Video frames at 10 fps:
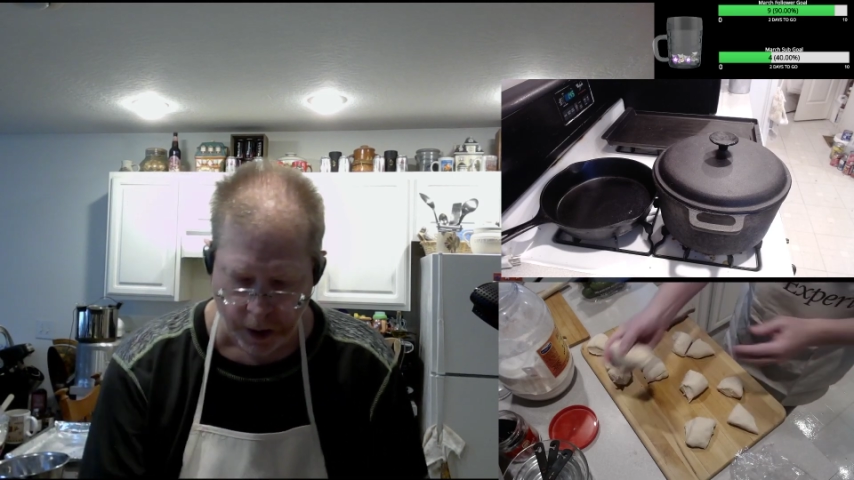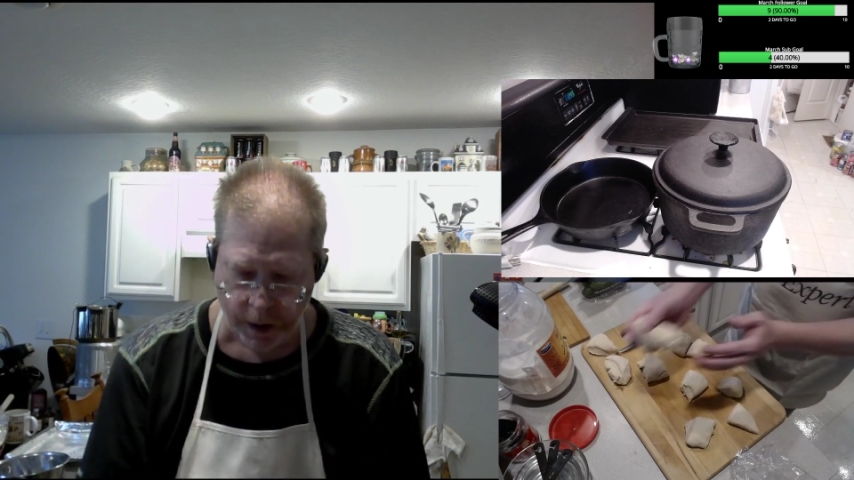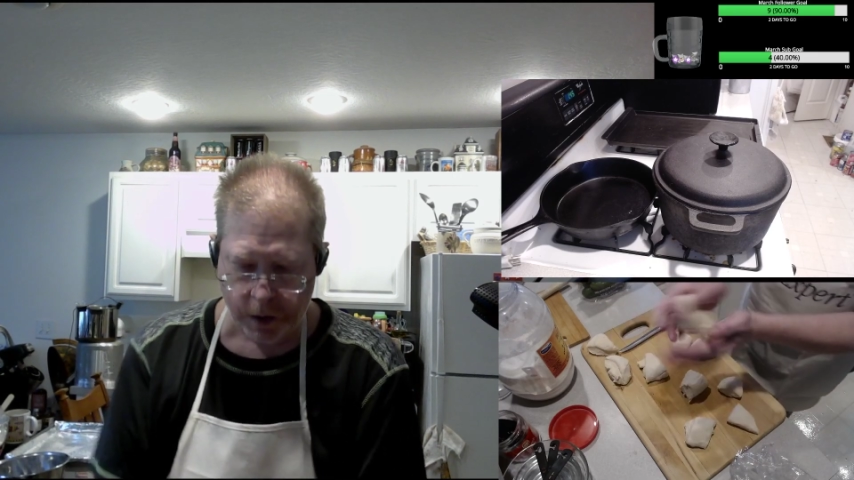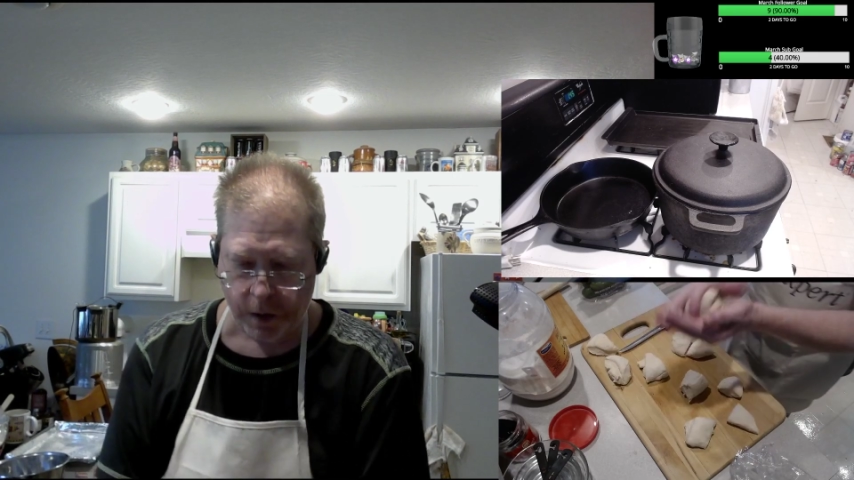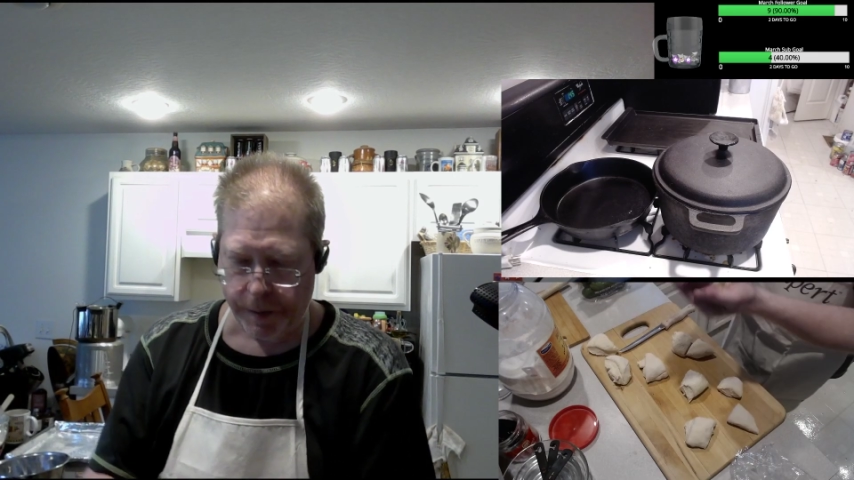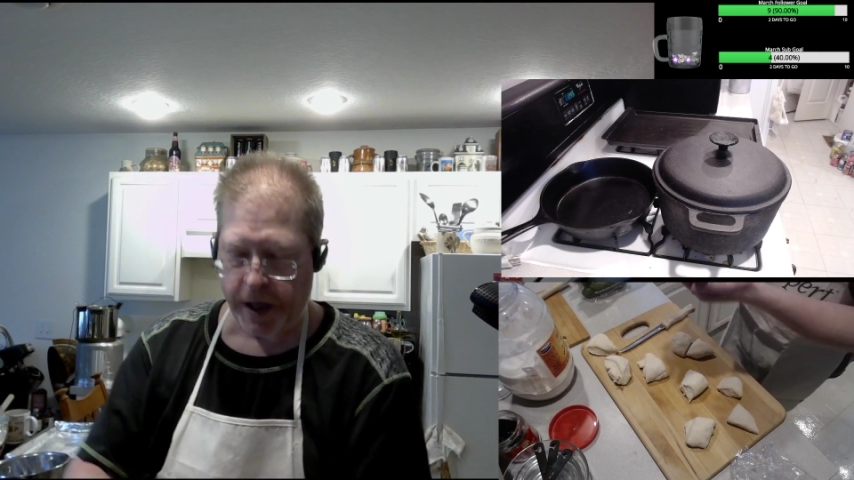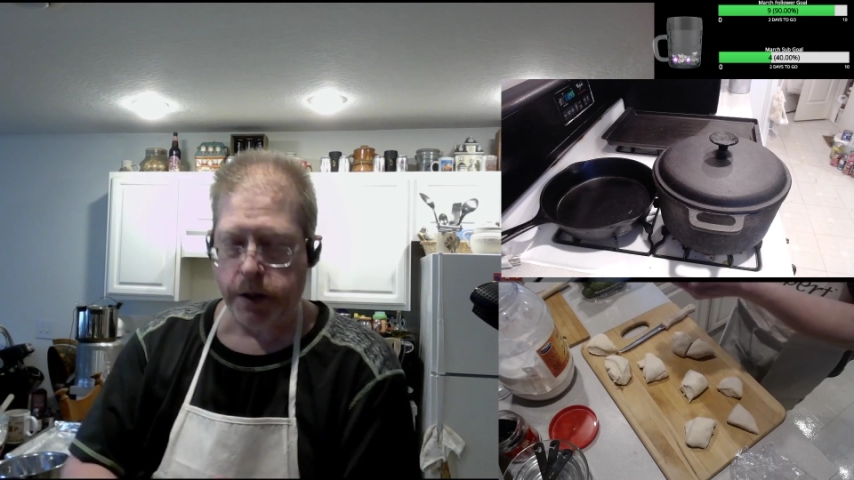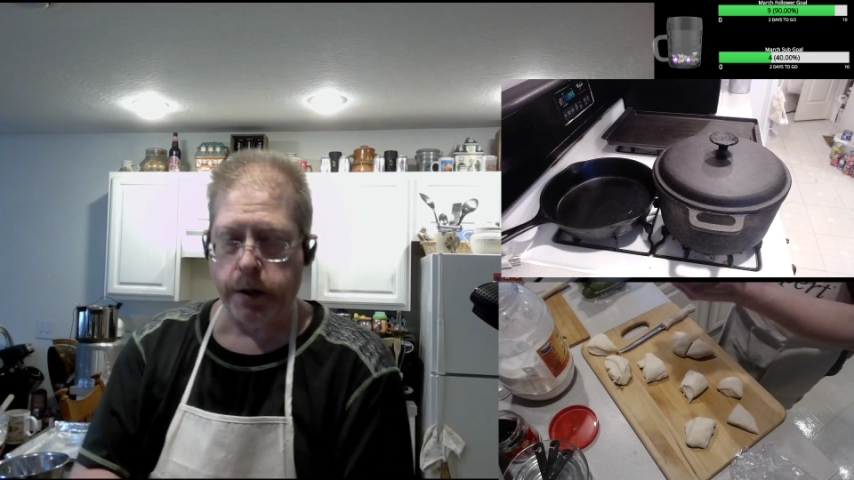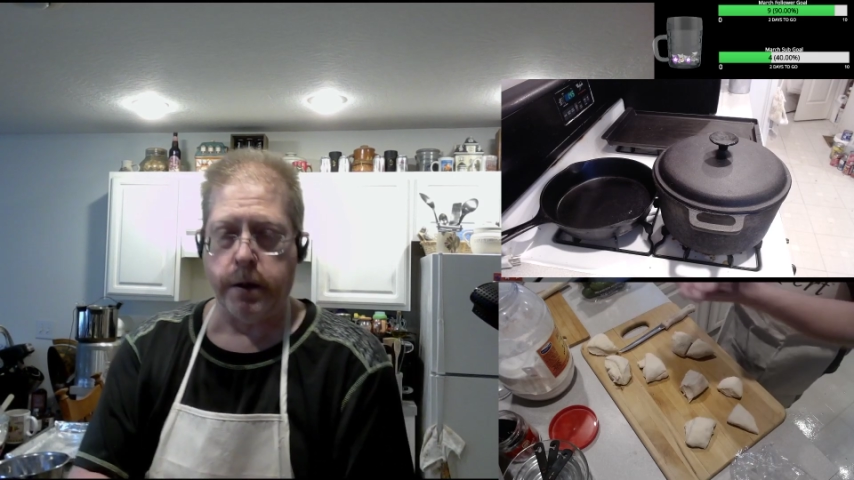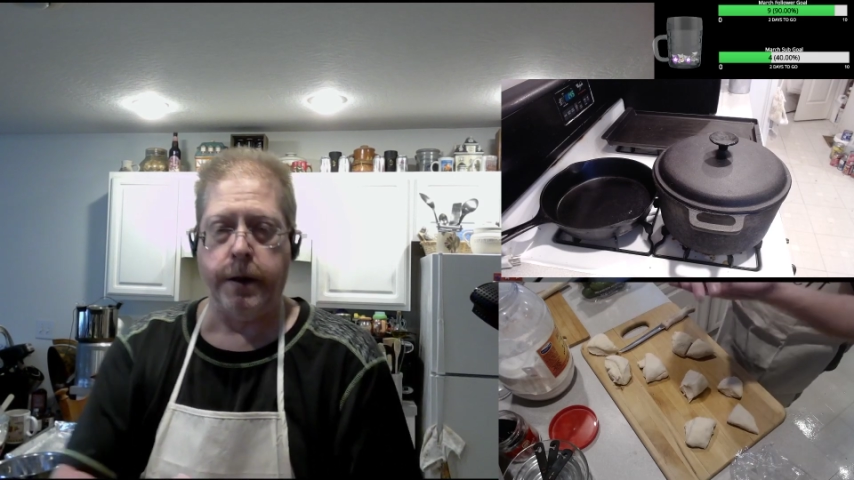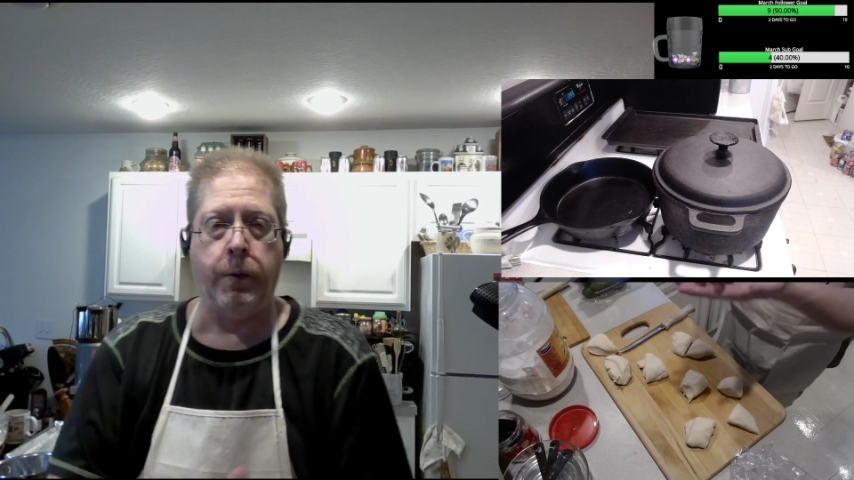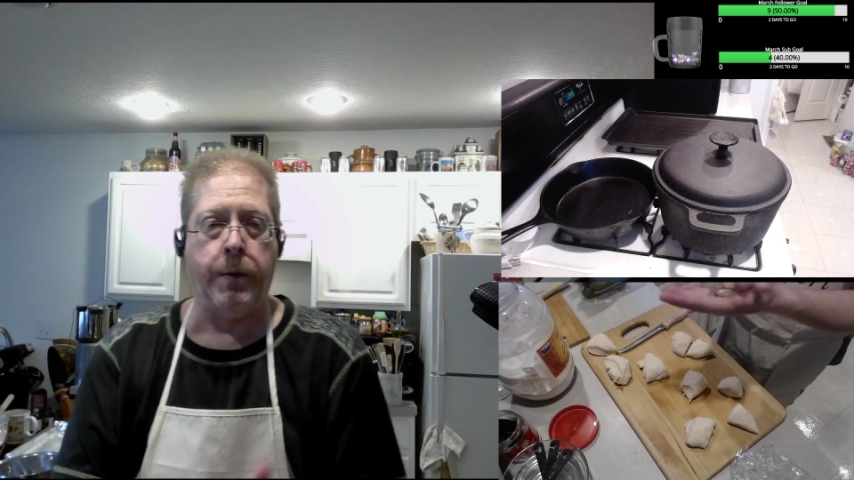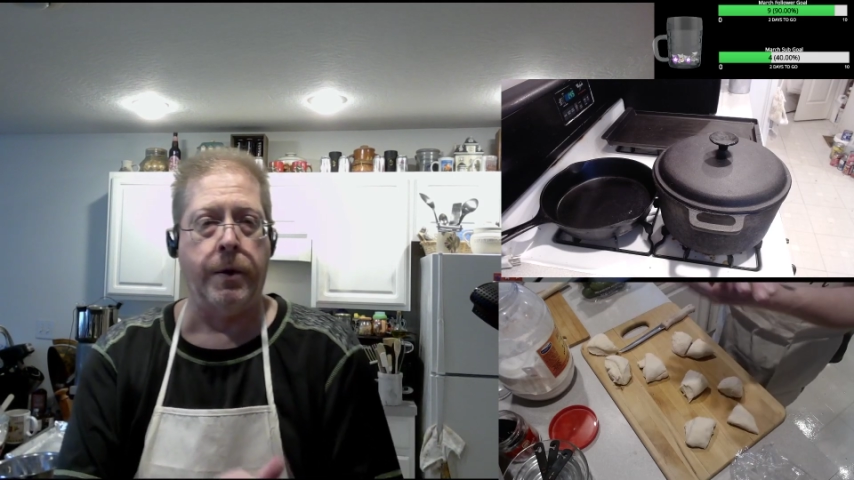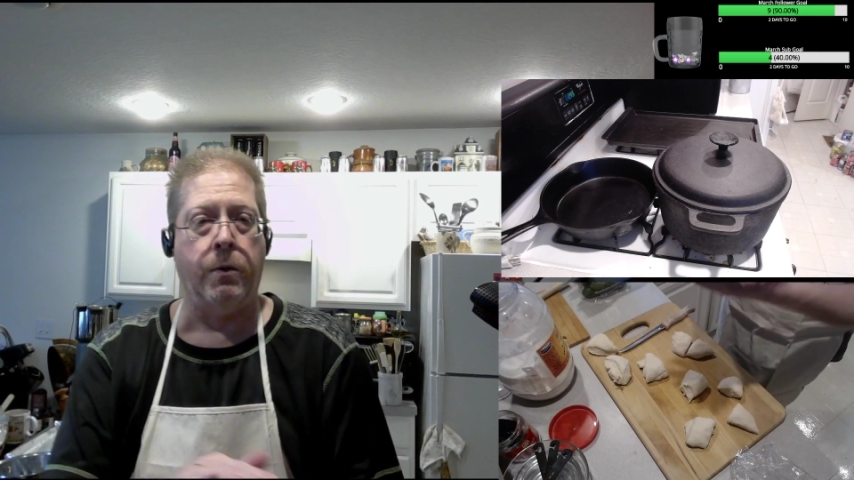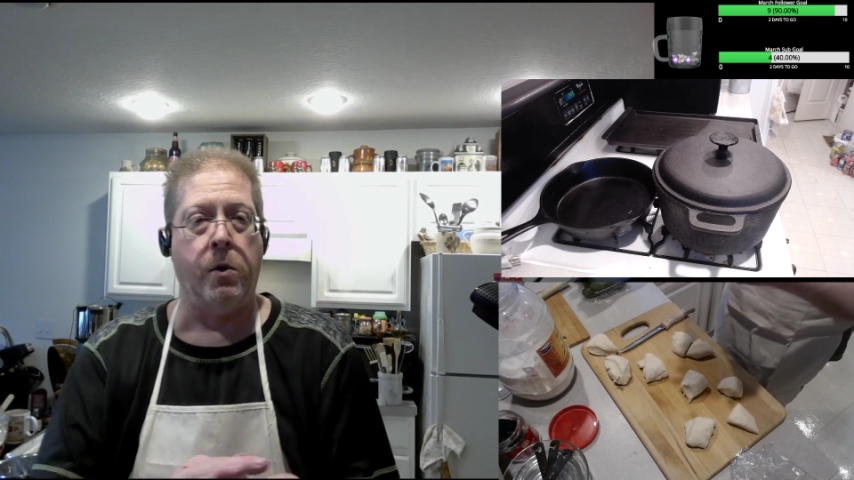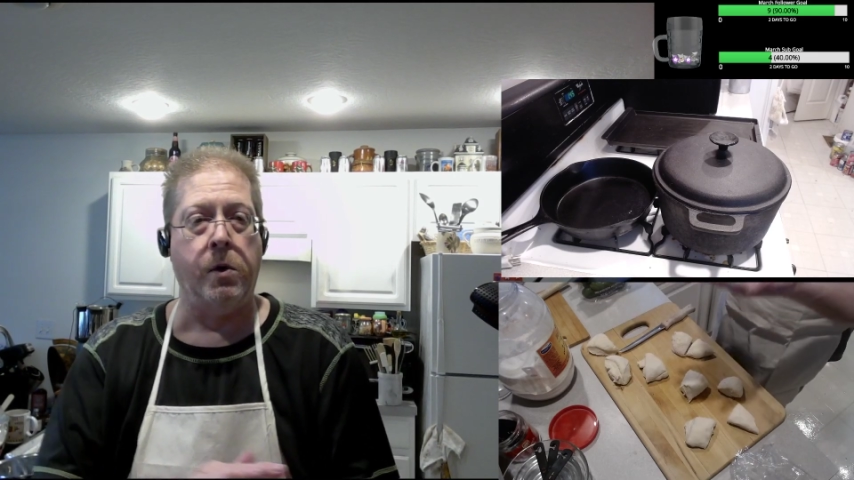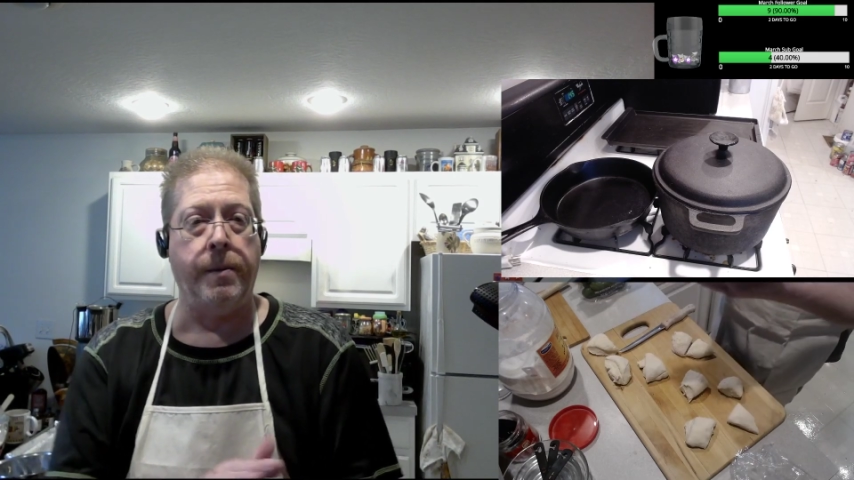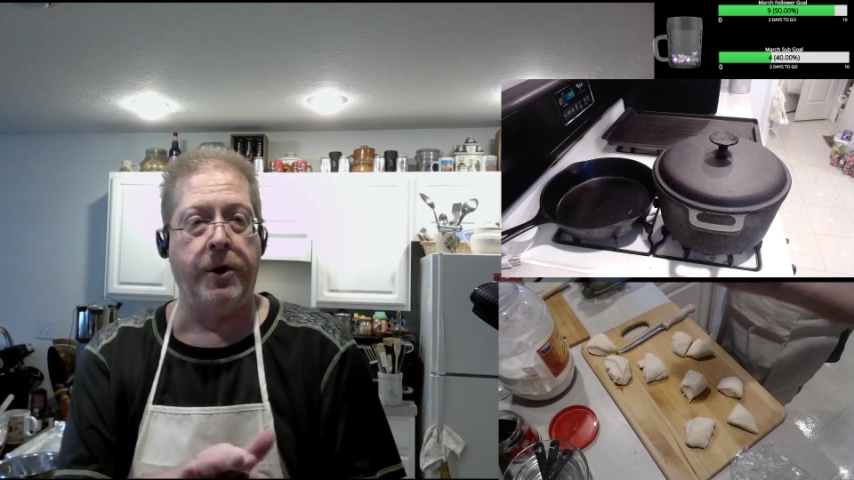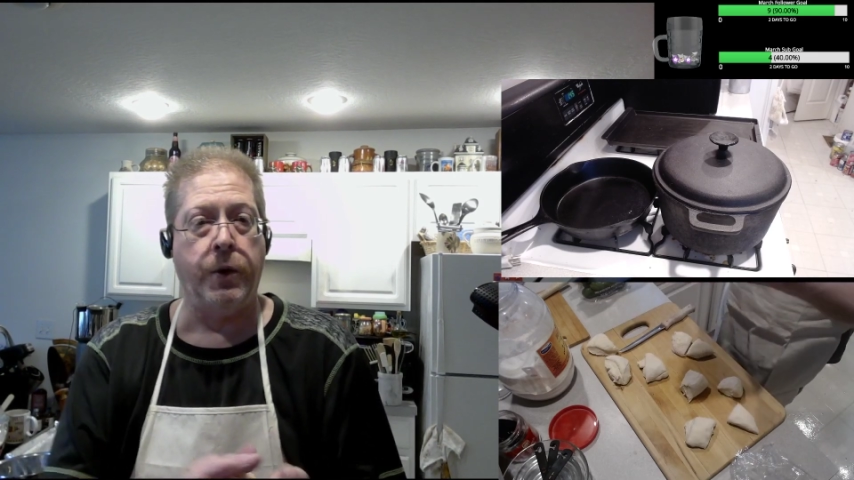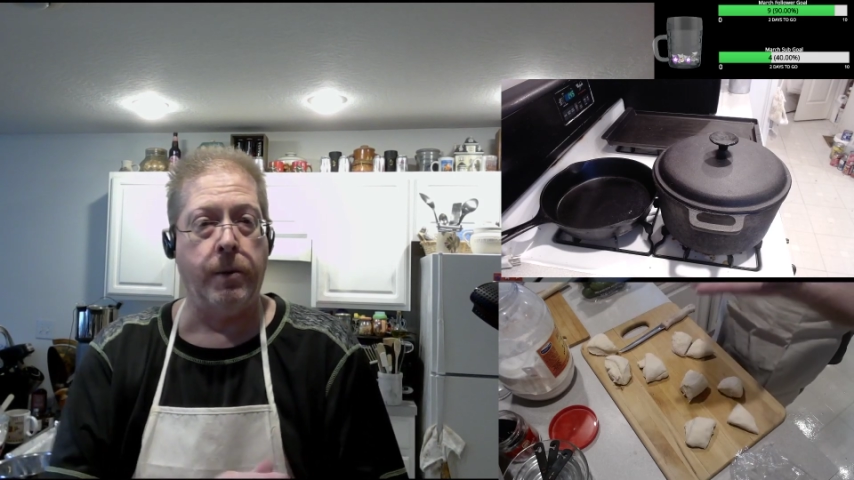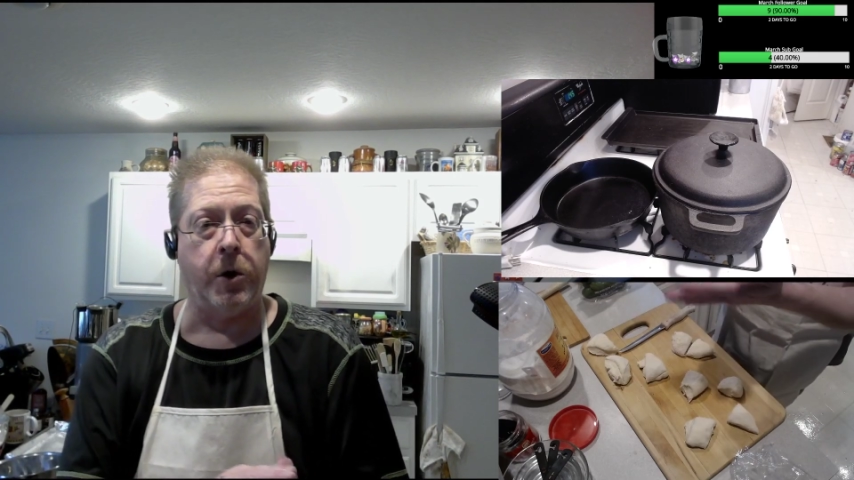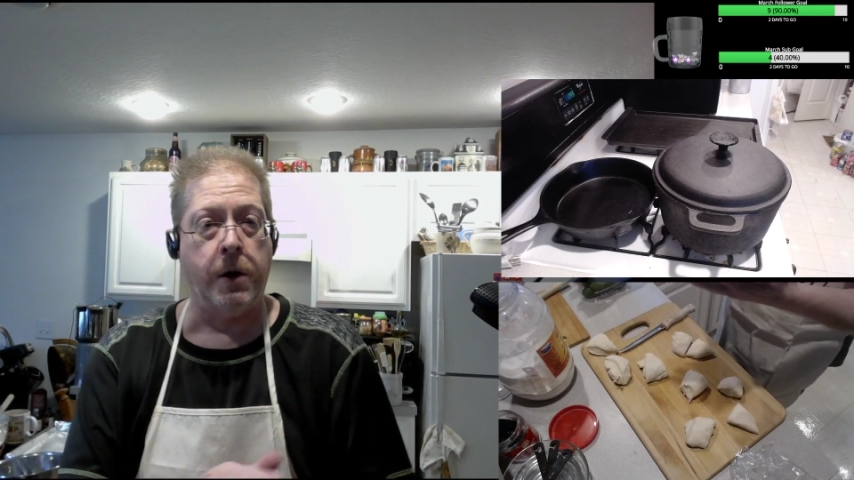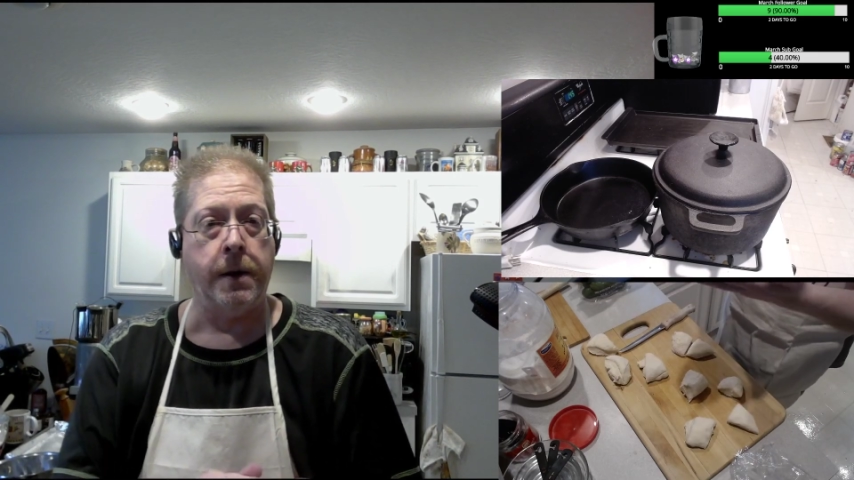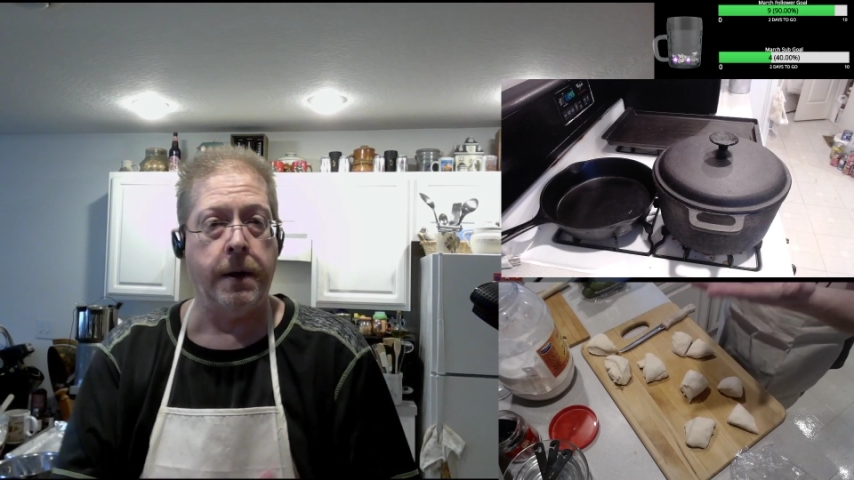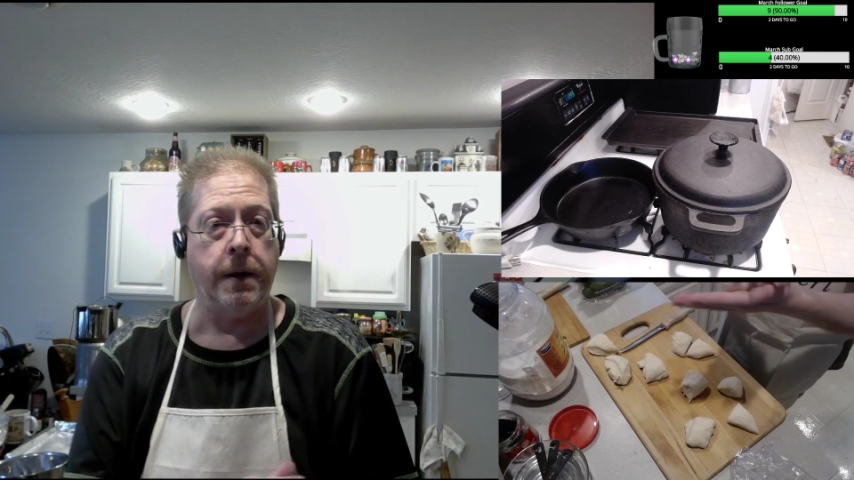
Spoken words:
So basically, we're going to roll them into a ball.